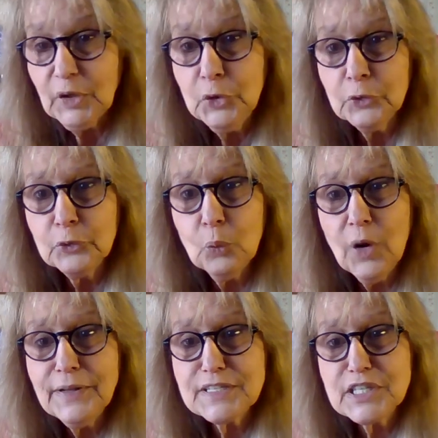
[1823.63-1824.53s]
you're the
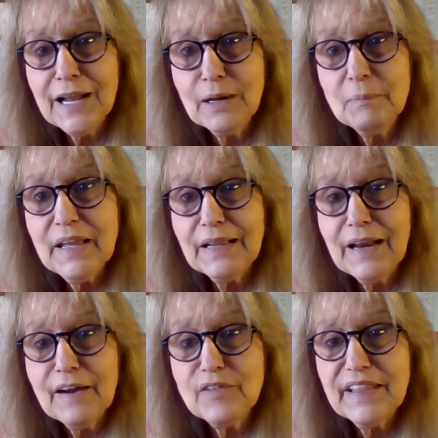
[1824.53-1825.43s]
one that's kind of making
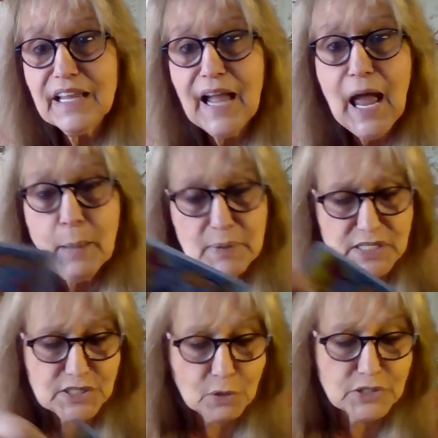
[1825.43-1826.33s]
everything
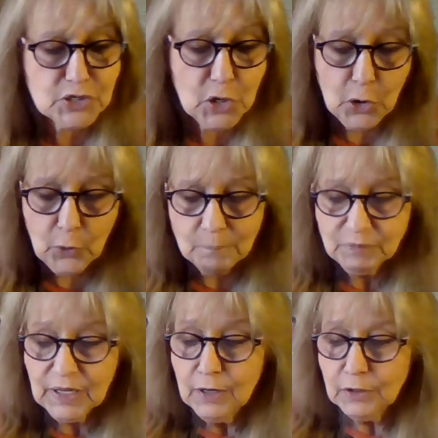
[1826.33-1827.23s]
happen so slow.
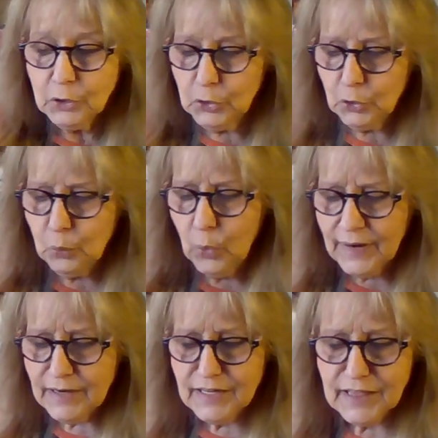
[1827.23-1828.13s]
You
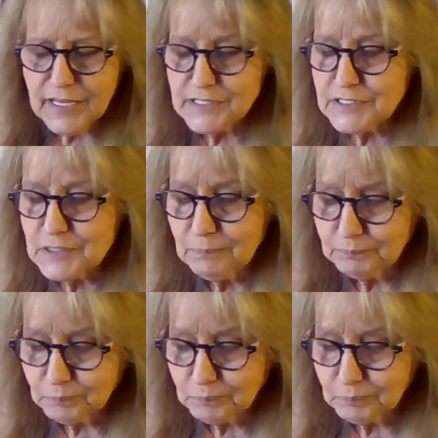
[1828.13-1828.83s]
went into this